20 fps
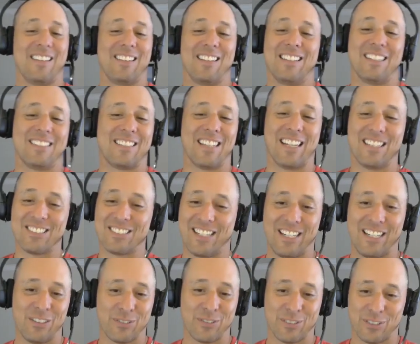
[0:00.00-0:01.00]
it doesn't
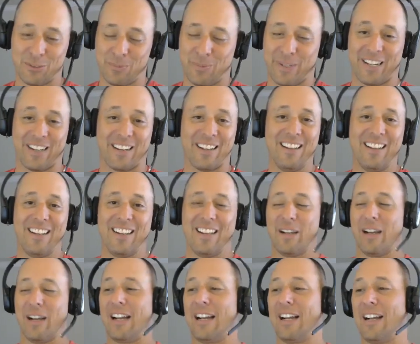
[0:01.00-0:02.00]
interest me.
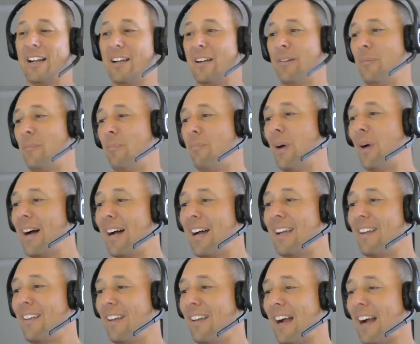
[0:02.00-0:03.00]

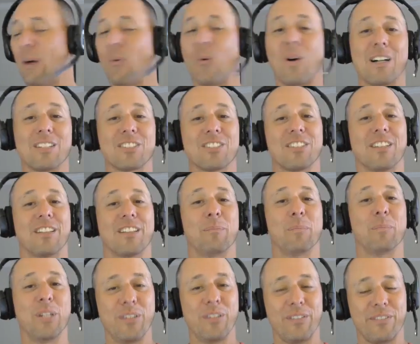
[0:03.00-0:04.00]
But I watched the
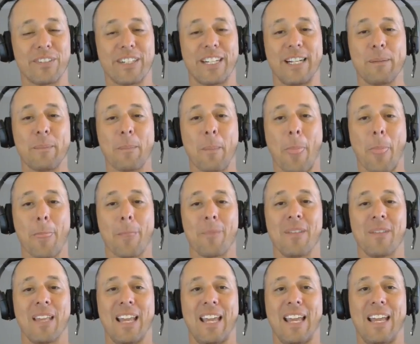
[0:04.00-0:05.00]
movie,
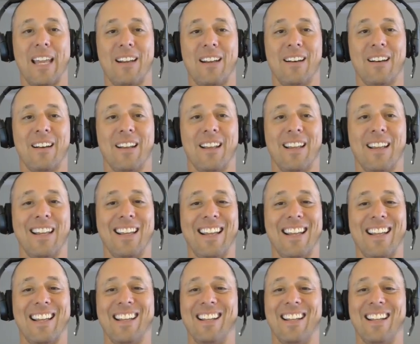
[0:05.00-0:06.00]
and
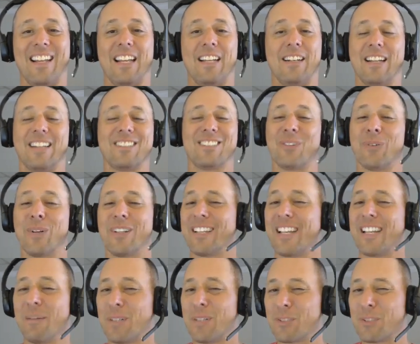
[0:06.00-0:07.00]
it doesn't really
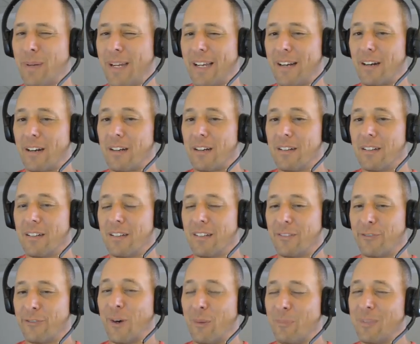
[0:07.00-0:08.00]
get much better
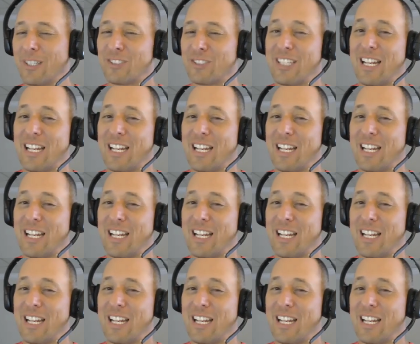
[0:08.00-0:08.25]
from the